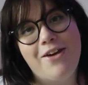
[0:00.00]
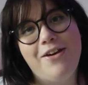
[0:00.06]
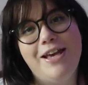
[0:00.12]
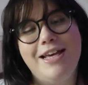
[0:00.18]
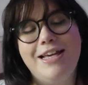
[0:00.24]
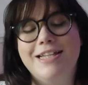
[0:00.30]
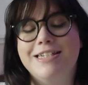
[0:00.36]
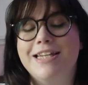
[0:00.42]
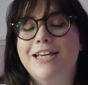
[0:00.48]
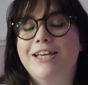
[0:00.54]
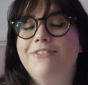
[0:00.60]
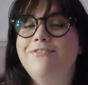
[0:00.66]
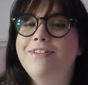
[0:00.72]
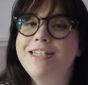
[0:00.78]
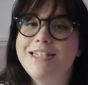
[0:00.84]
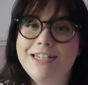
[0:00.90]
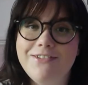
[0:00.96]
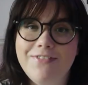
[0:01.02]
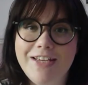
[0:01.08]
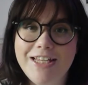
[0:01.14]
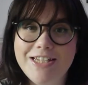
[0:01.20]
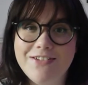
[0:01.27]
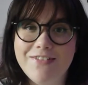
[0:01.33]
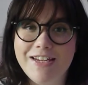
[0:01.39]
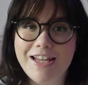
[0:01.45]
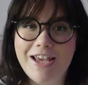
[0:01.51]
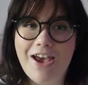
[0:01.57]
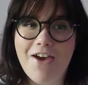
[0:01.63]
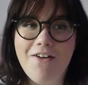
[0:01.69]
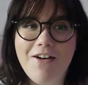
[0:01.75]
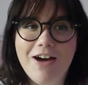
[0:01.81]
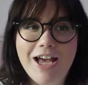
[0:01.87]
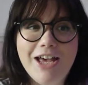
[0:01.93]
is a recent reads
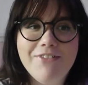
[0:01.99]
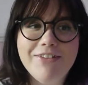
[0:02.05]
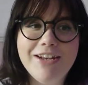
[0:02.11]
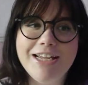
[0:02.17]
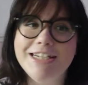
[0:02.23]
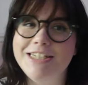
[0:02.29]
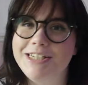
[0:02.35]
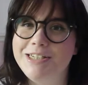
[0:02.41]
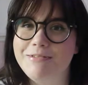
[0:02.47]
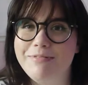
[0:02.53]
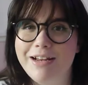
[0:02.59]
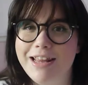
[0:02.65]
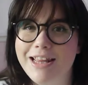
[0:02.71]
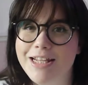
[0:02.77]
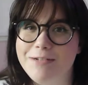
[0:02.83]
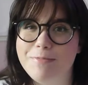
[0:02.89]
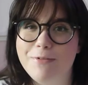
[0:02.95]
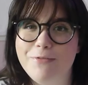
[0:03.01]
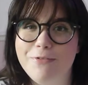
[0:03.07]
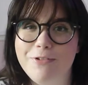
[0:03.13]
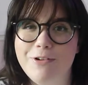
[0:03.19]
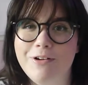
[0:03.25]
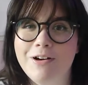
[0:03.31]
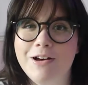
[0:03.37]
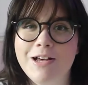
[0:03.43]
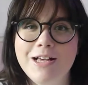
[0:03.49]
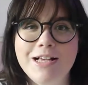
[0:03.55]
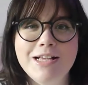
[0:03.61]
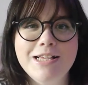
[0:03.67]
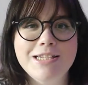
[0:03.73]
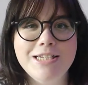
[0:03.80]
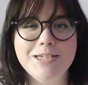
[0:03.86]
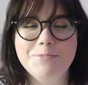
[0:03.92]
video. I haven't actually done one of these before
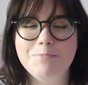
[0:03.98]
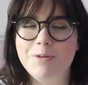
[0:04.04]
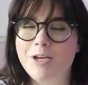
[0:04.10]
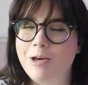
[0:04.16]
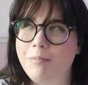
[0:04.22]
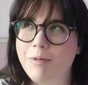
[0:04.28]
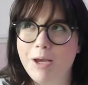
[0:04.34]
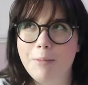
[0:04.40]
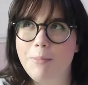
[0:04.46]
since becoming a